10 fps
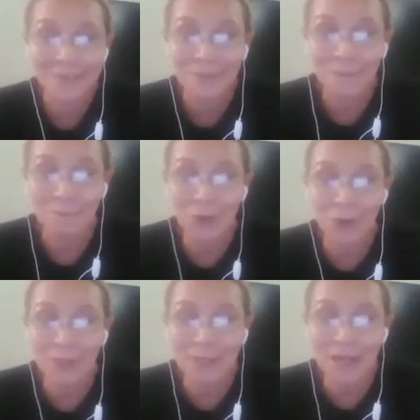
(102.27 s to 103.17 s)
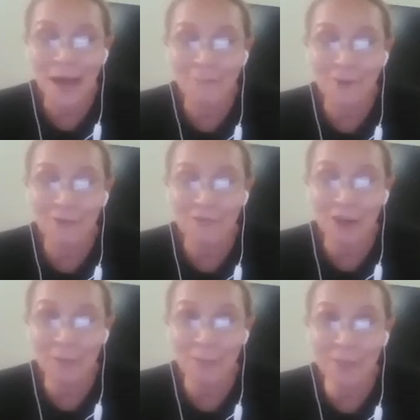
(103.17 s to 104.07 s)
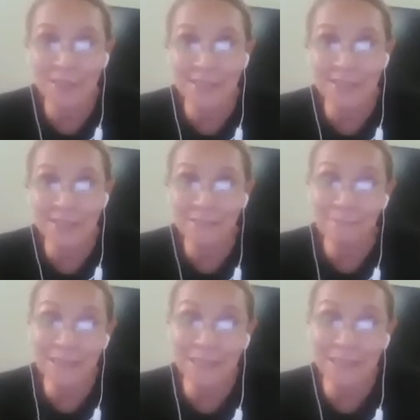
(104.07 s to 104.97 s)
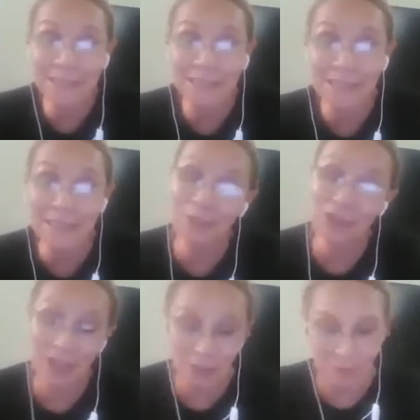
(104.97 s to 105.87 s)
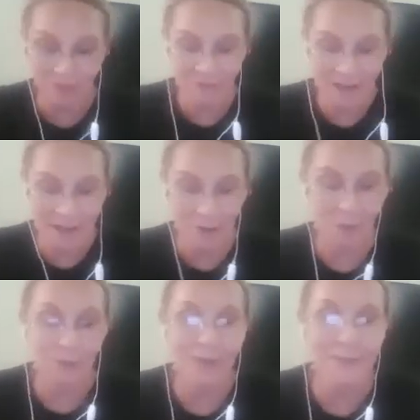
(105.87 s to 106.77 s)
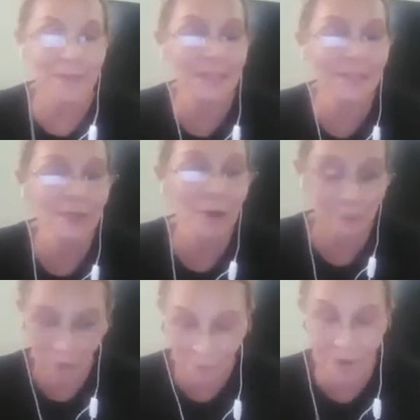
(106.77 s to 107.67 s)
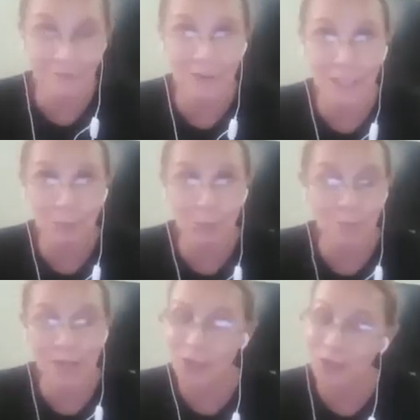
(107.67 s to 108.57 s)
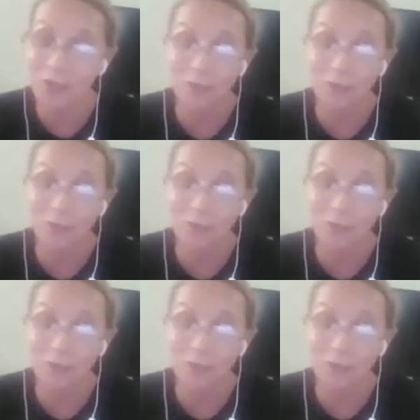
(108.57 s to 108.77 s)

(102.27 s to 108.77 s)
because I'm not a fun person, but let me try to be fun now. Let me see. So I'm on my Facebook page. This will